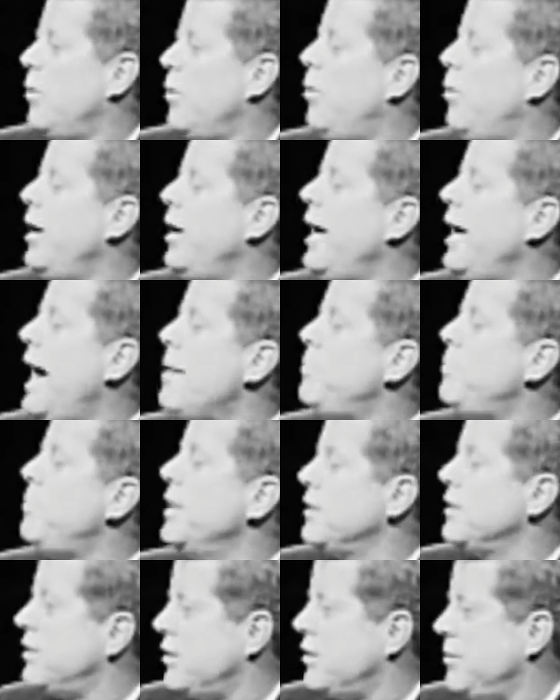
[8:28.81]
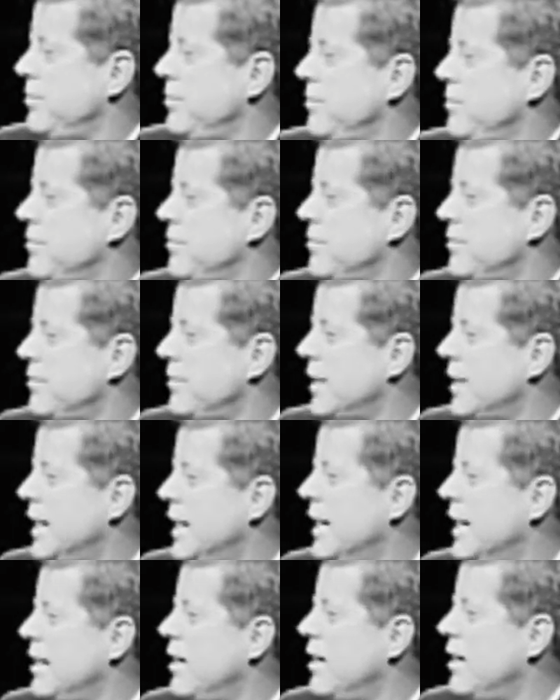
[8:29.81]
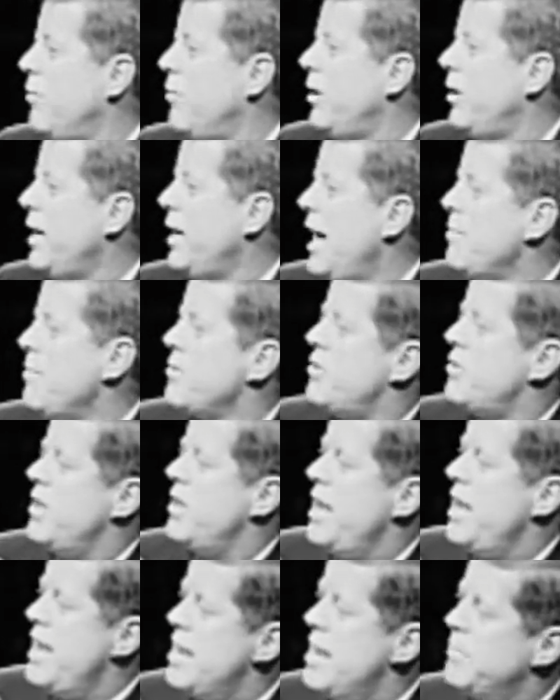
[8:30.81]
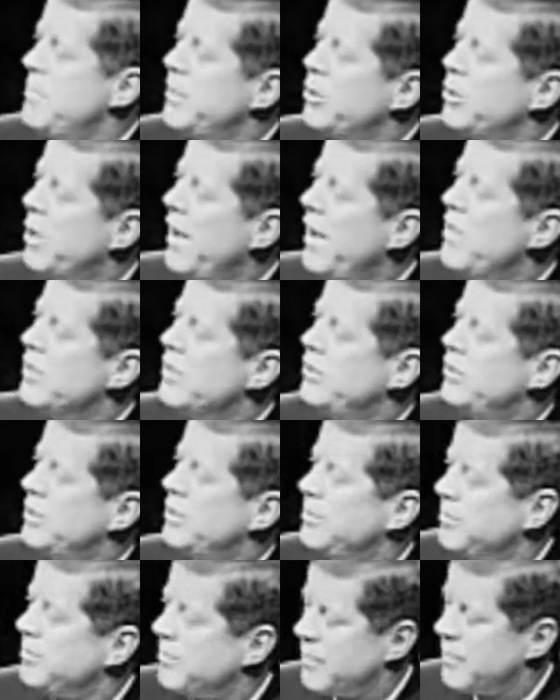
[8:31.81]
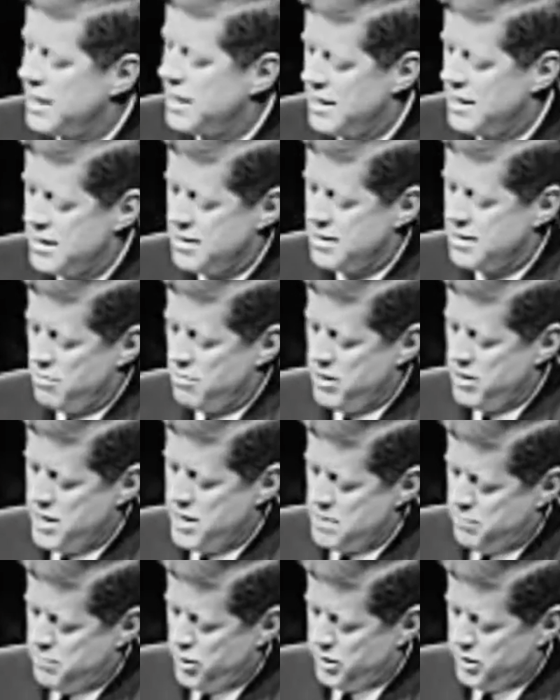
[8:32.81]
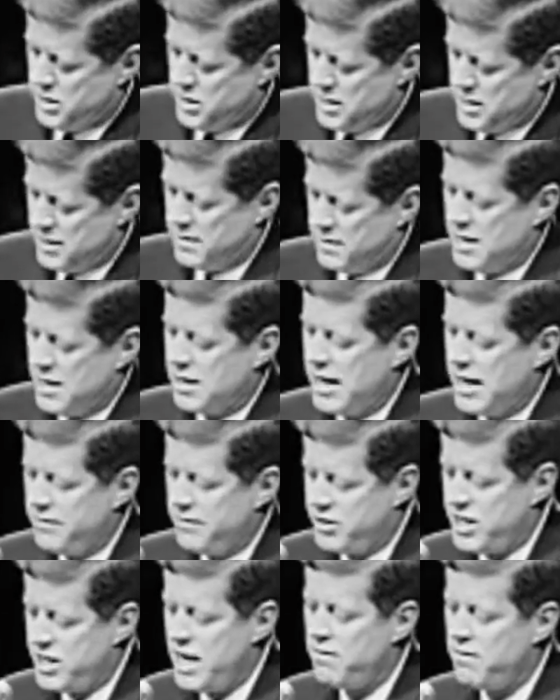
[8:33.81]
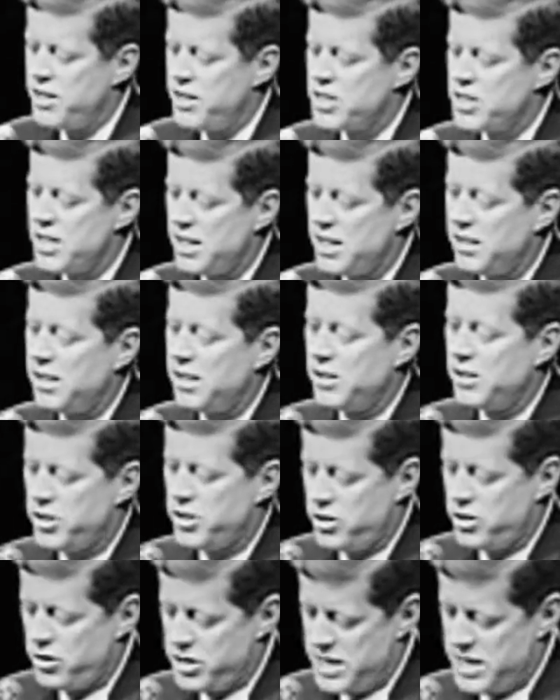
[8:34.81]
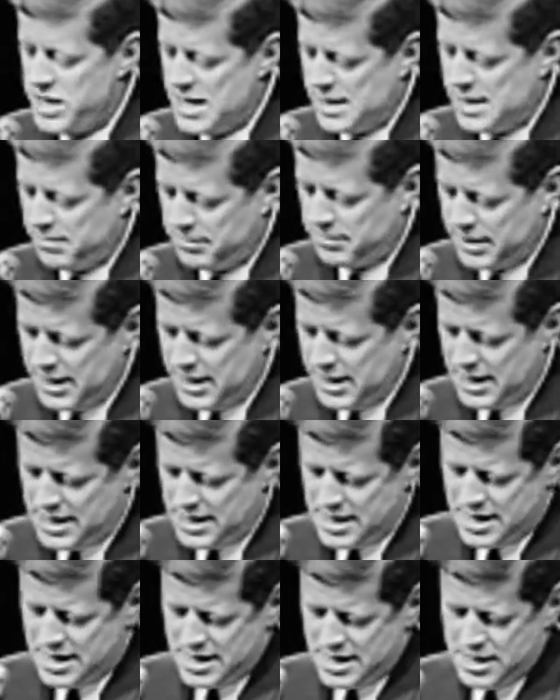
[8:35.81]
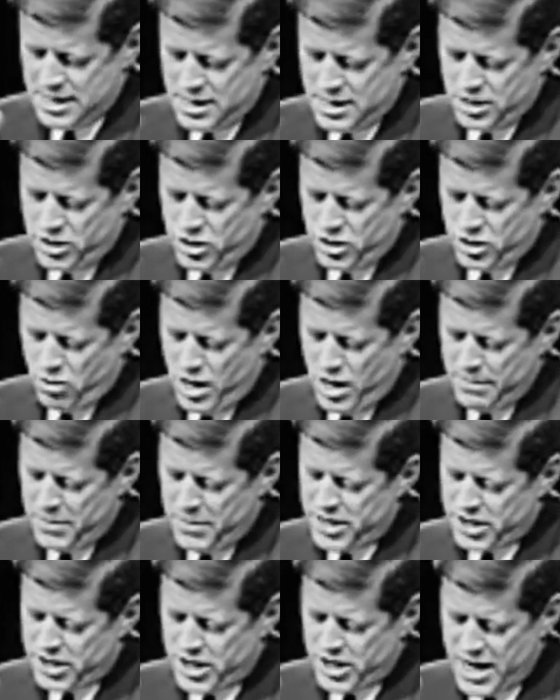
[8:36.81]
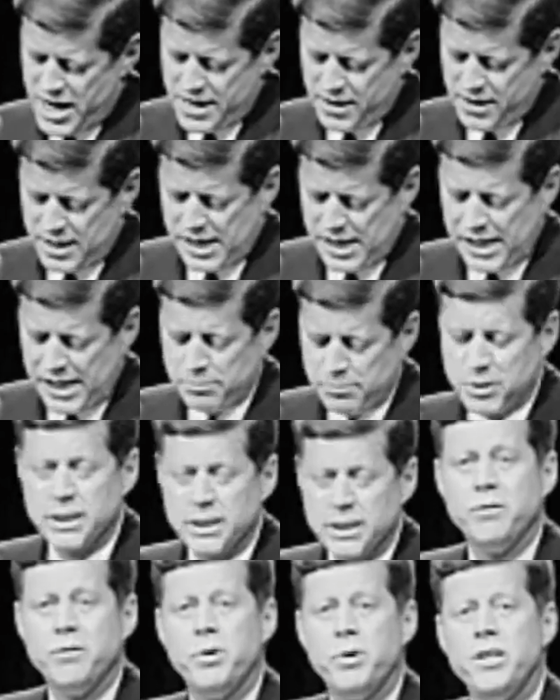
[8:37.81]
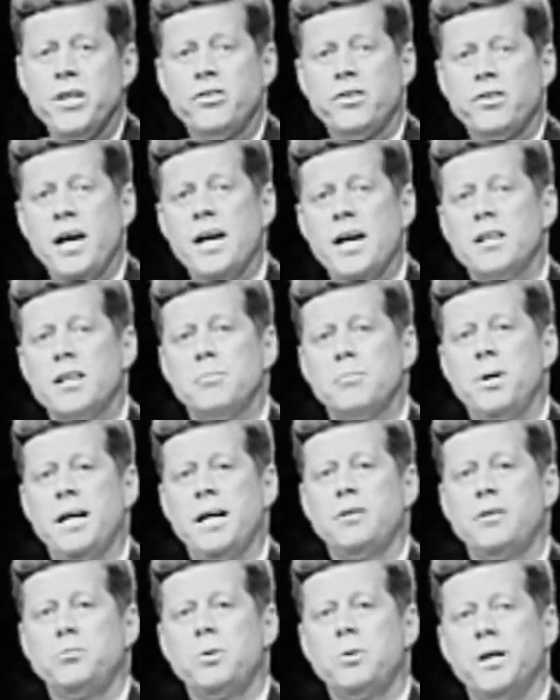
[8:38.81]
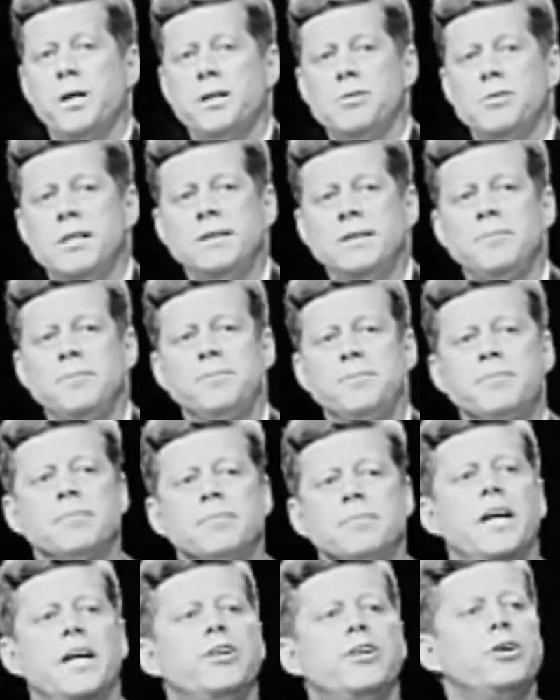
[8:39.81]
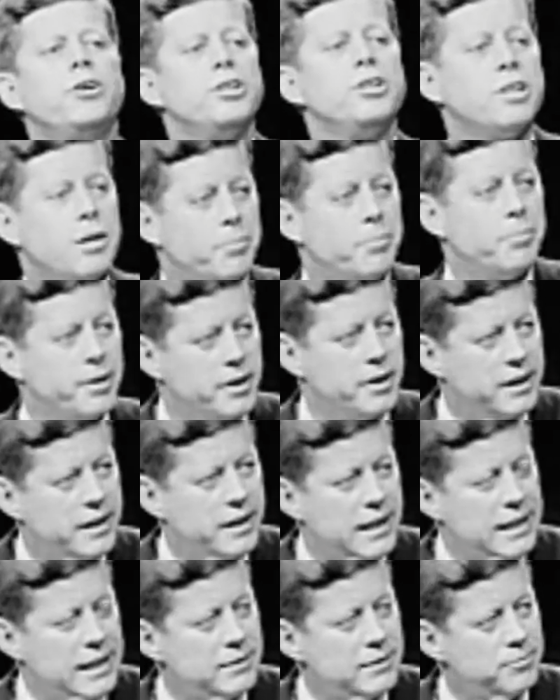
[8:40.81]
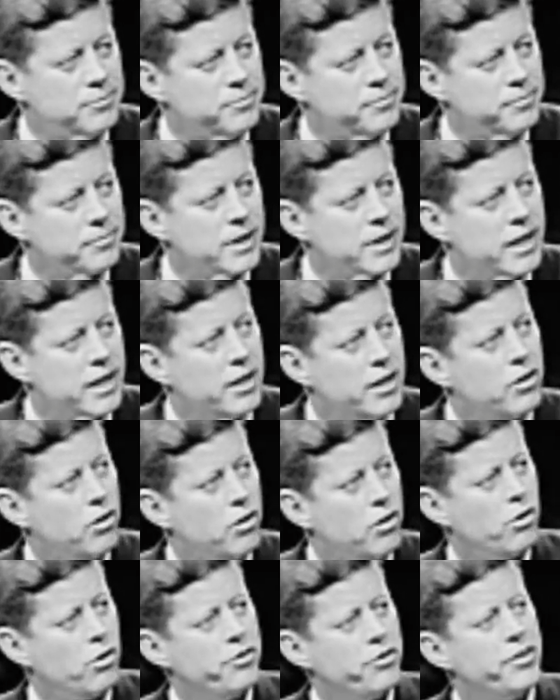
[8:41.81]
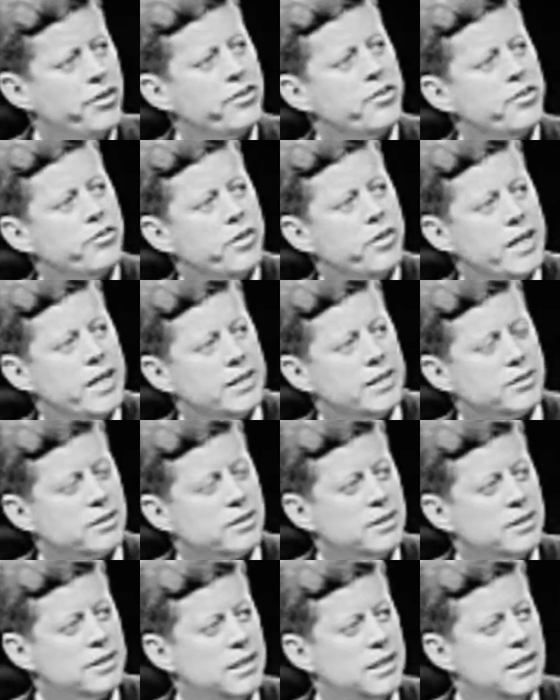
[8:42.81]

what happens, what happens to him and to others when they put uh, their life savings in in a short time? So I must say that I believe we stand about where, uh, in good company today, in halls such as this,